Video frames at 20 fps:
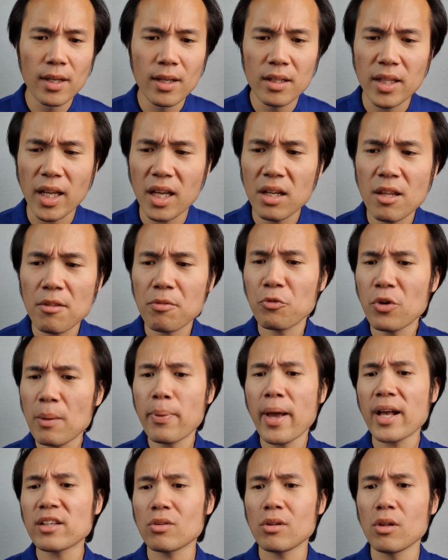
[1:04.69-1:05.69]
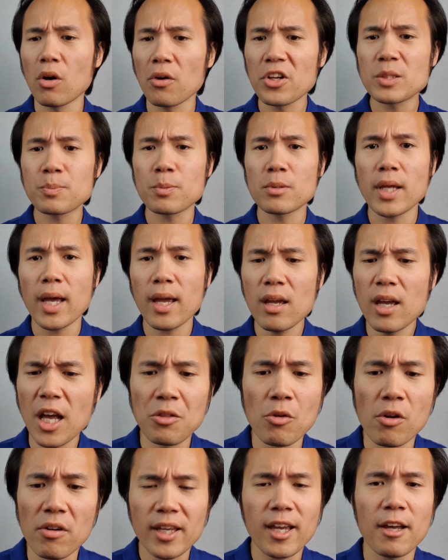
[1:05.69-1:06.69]
that can eat 3 bags of lollies per day and
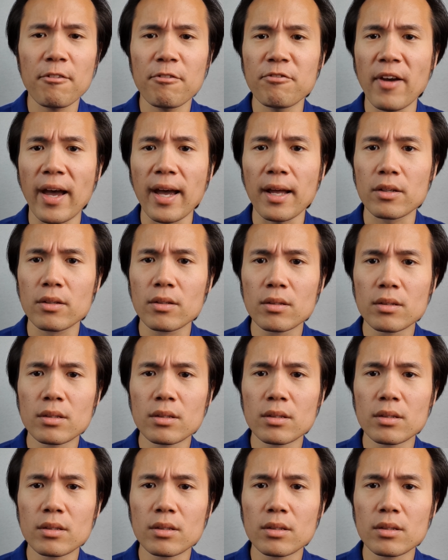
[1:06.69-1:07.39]
not get fat.